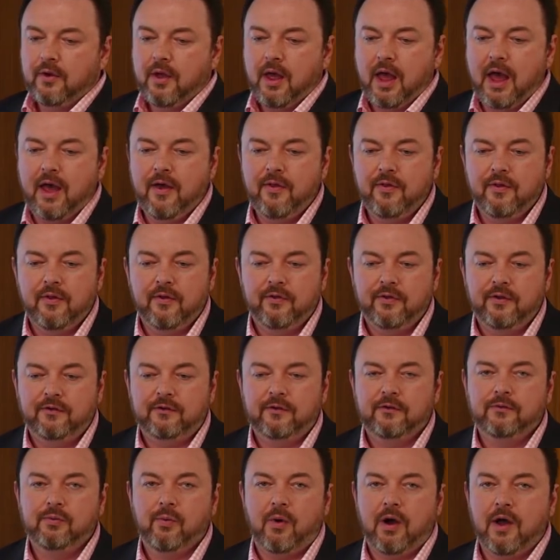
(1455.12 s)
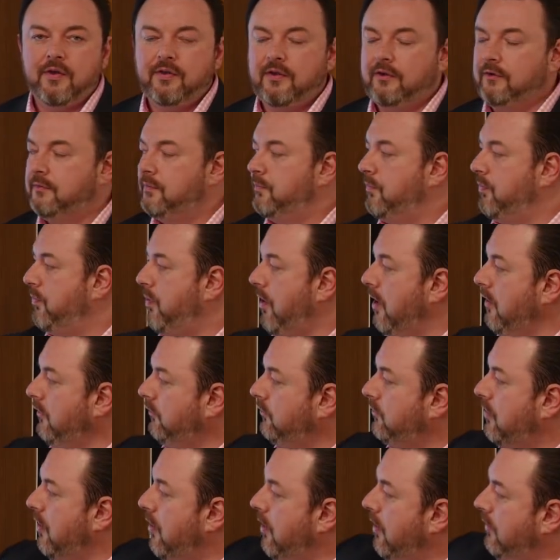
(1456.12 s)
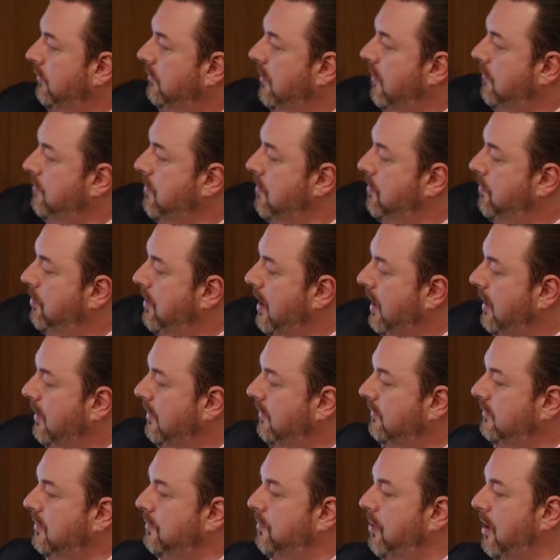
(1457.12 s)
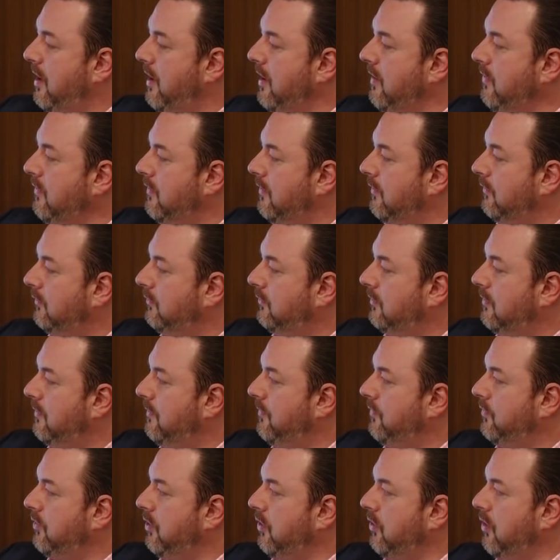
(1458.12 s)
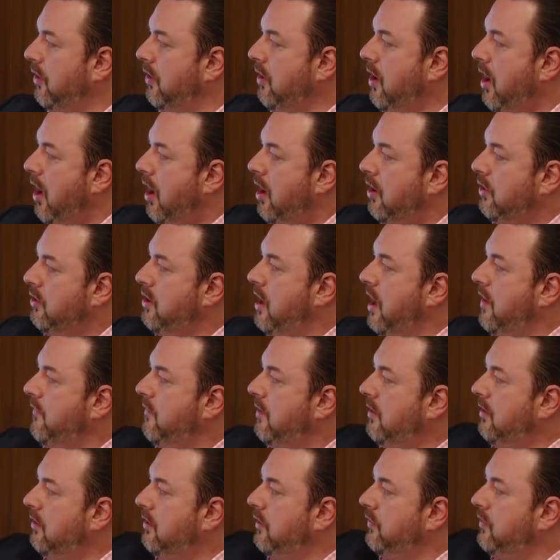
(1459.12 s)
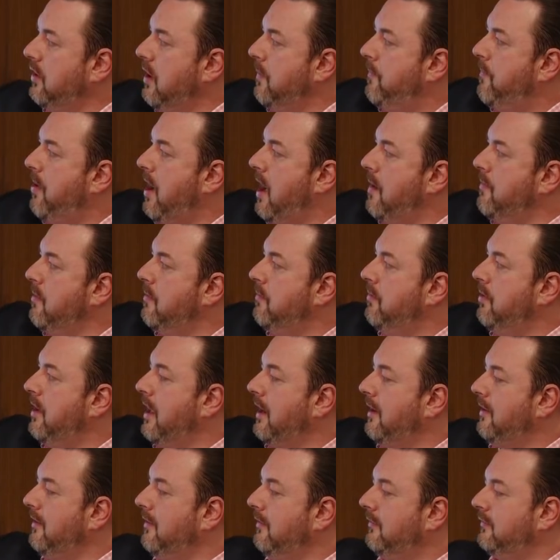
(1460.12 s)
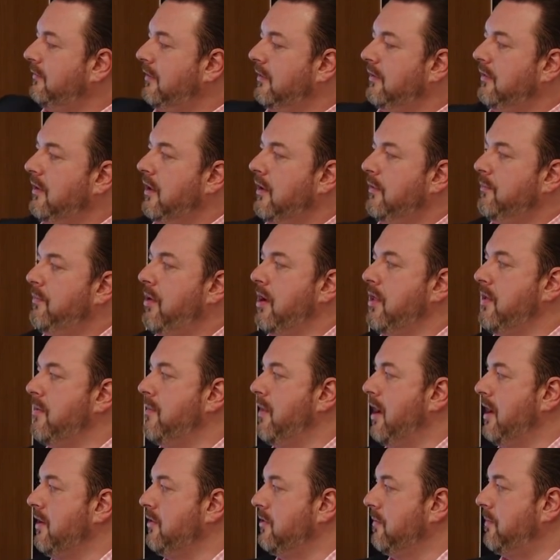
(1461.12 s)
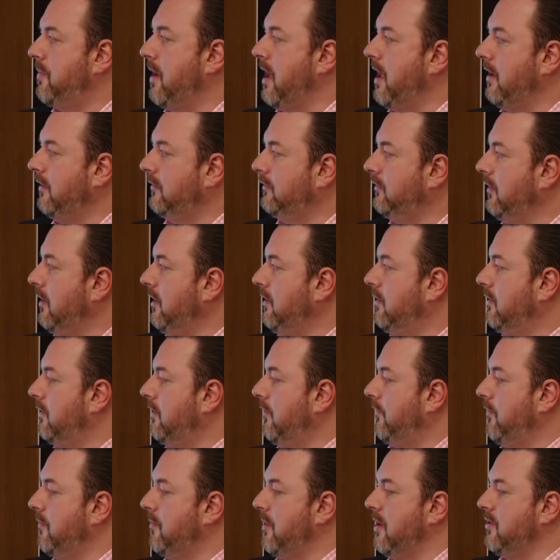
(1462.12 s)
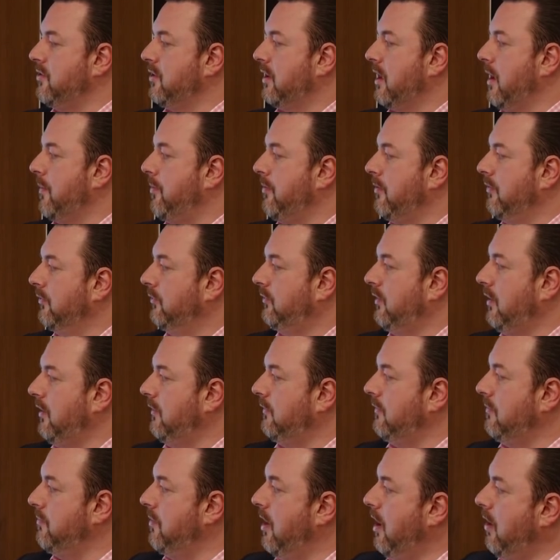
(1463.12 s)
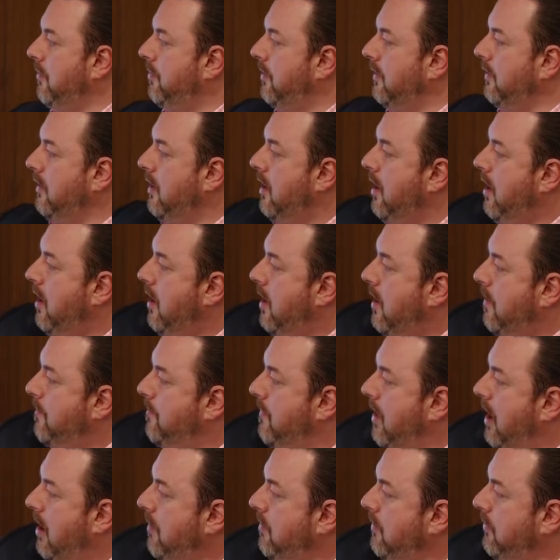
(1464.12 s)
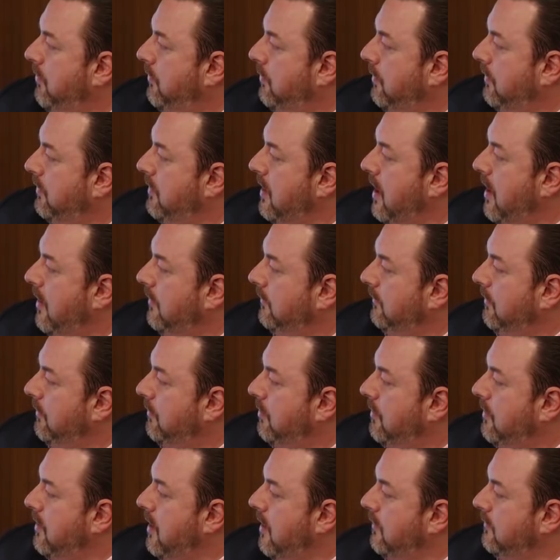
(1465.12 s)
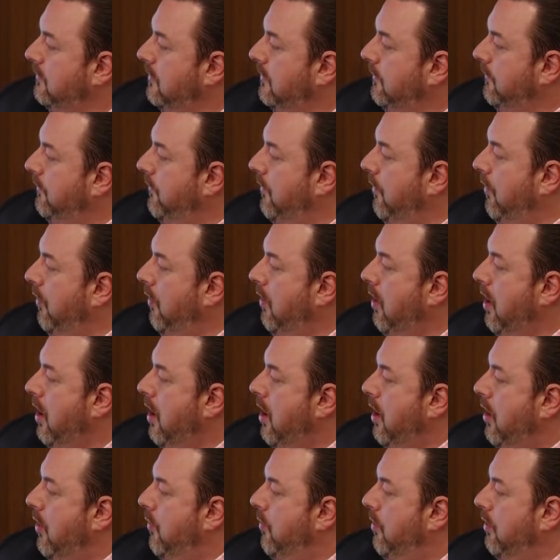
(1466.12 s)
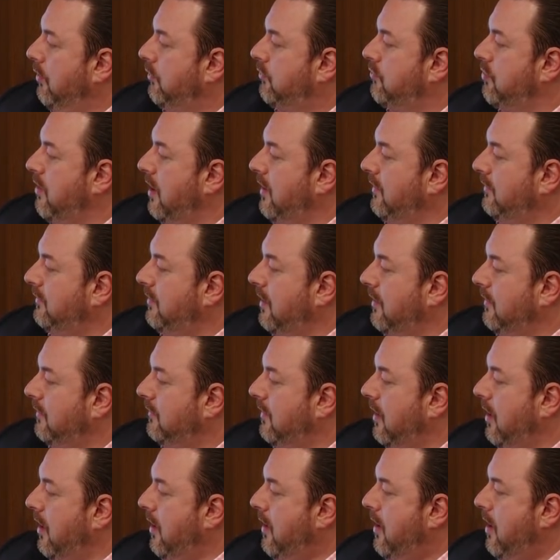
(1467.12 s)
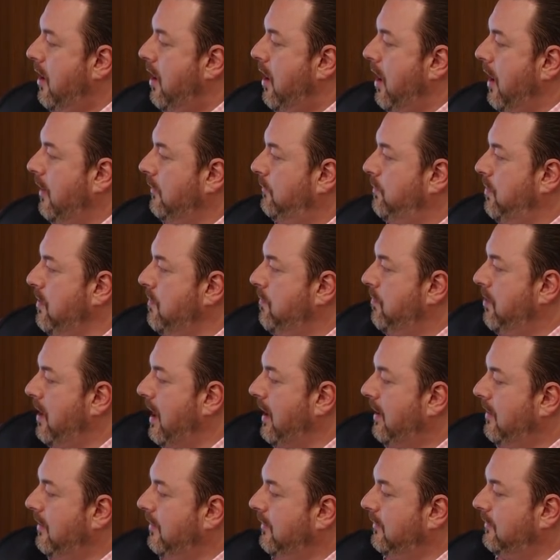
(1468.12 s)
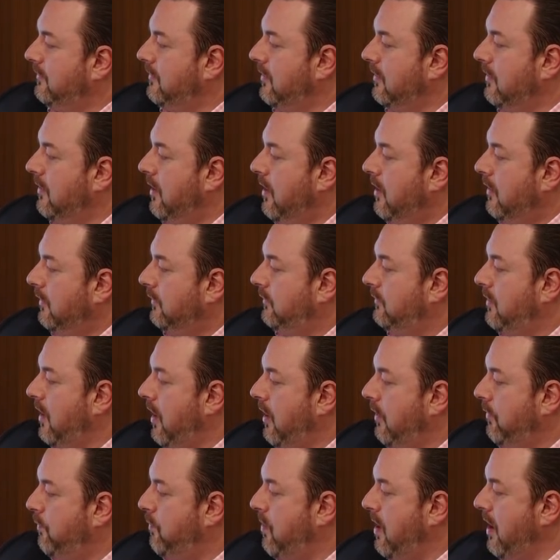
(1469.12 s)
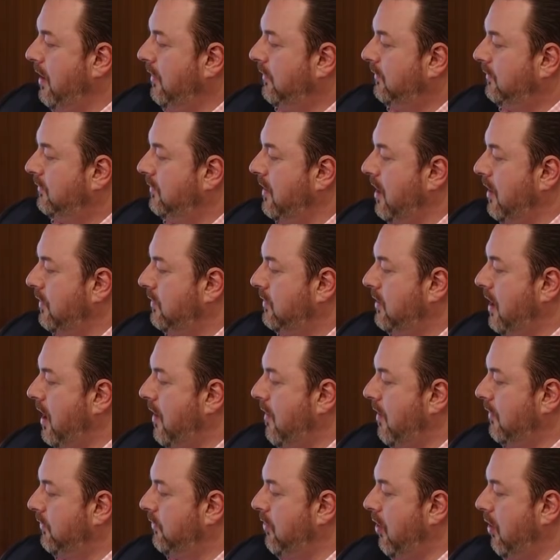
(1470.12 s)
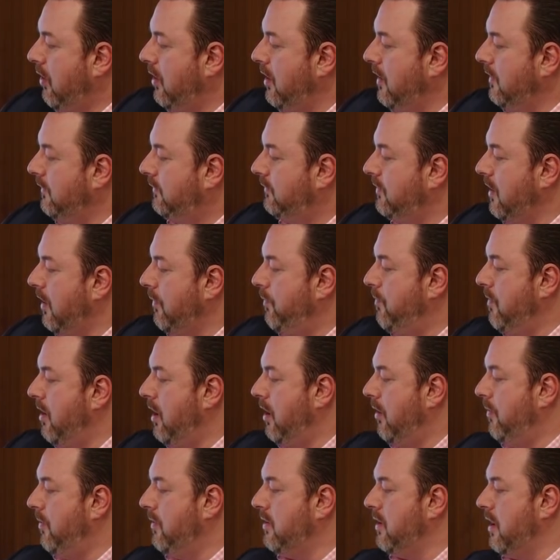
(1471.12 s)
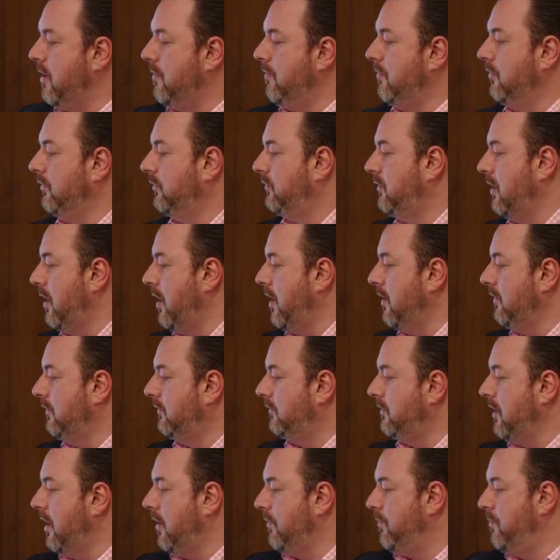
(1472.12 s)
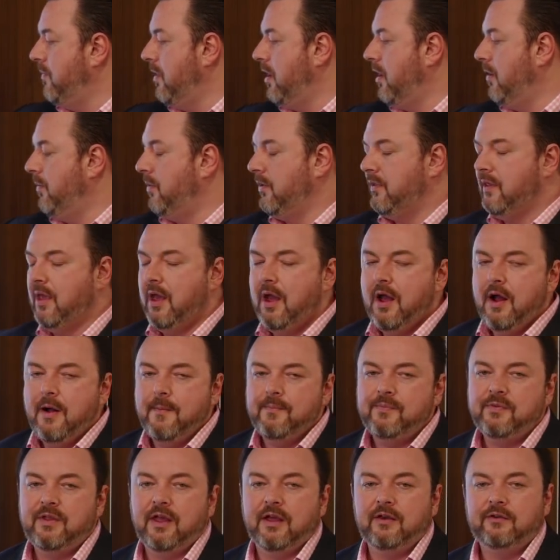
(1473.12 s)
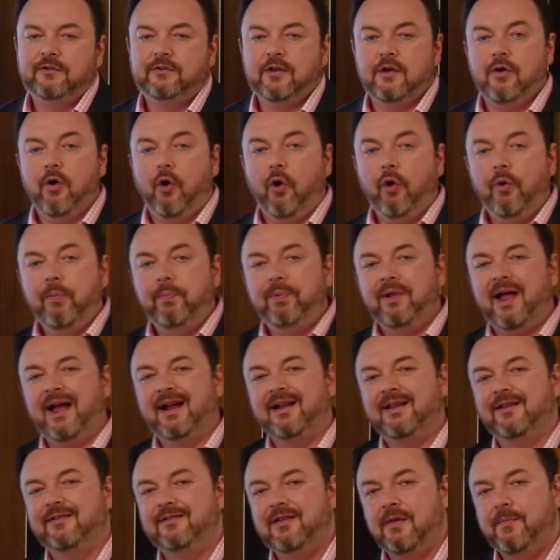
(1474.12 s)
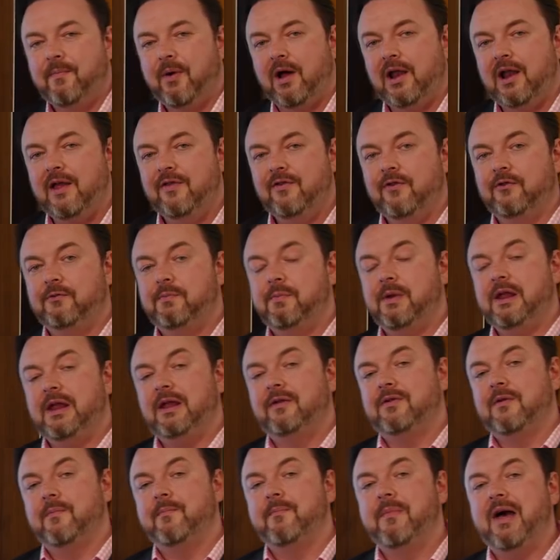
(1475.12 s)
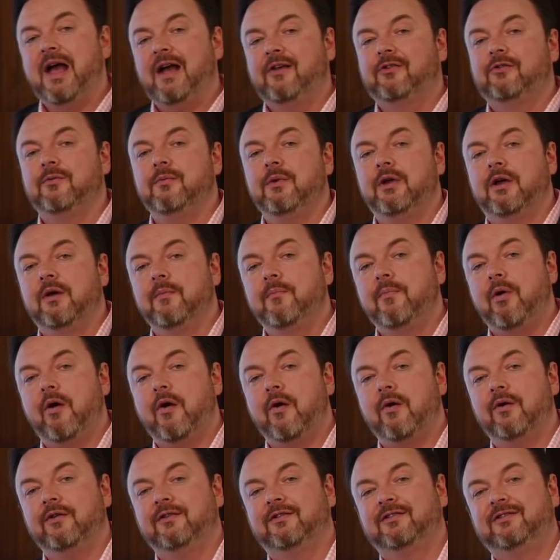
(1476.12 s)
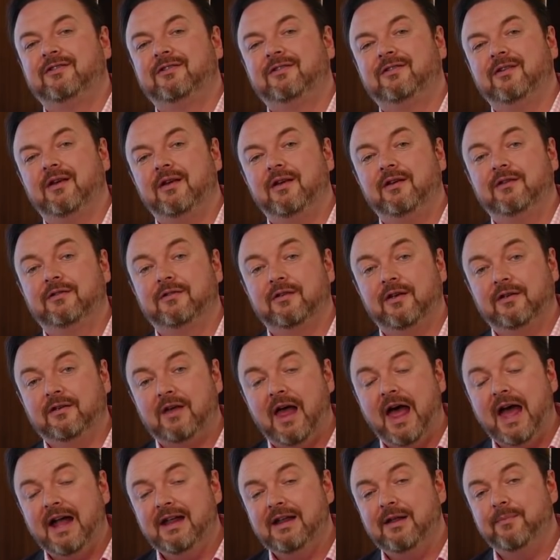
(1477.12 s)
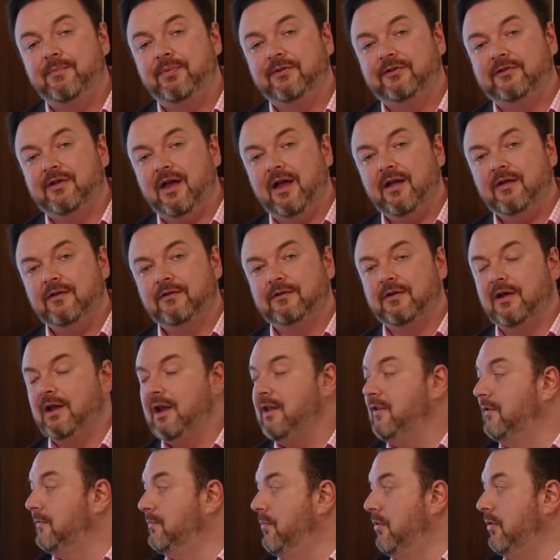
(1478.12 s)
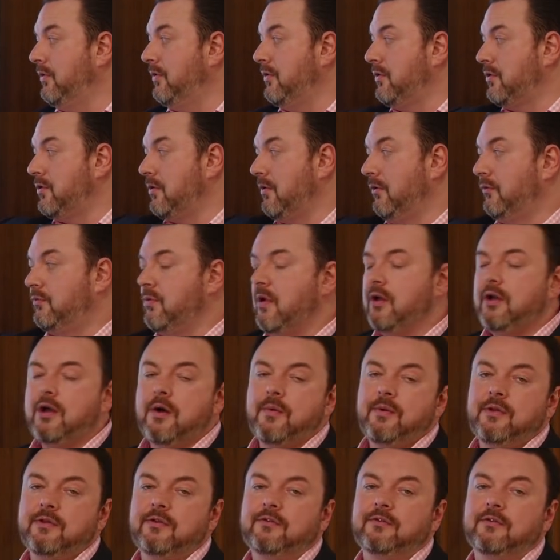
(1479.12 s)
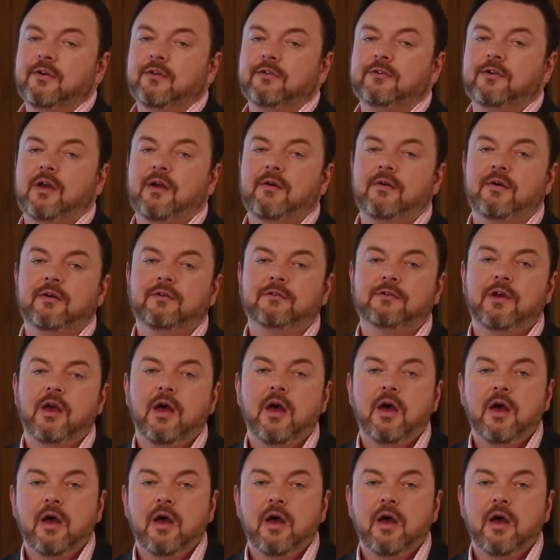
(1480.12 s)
And this is why these postcodes have been blacklisted by lenders. You have a look at the apartment blacklisted by the major banks in different major capital cities. In Melbourne 3000, 3004, World Trade Centre has been blacklisted. South Bank, South Yarra, Docklands, South Melbourne and South Melbourne, DC, all blacklisted by lenders, meaning the maximum you can borrow is 80%. So lenders' mortgage insurance won't go into those areas.